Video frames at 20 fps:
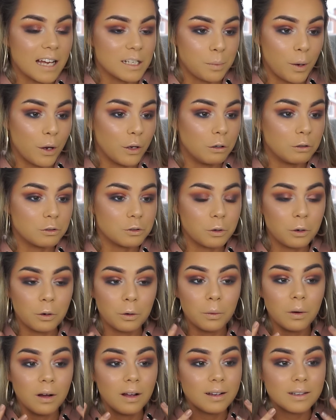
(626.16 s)
As per
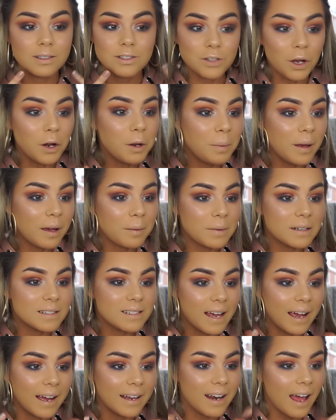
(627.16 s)
usual, so
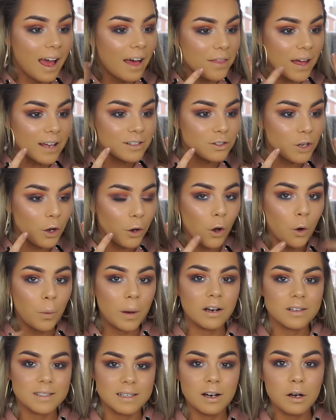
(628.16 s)
pigmented. That's so cool.
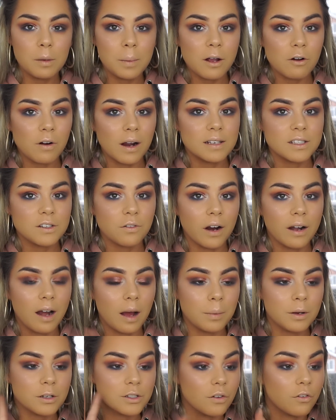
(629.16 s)
It looks a little bit crazy right
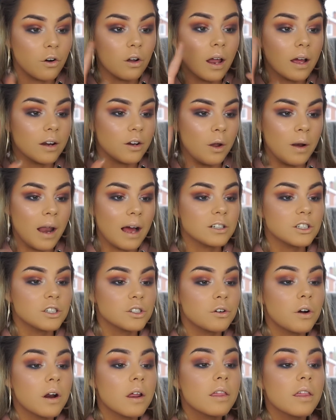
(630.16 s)
now because I've got like no
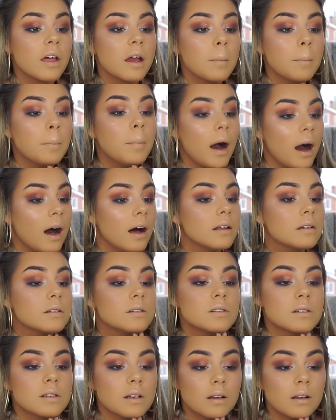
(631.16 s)
lashes on or anything, but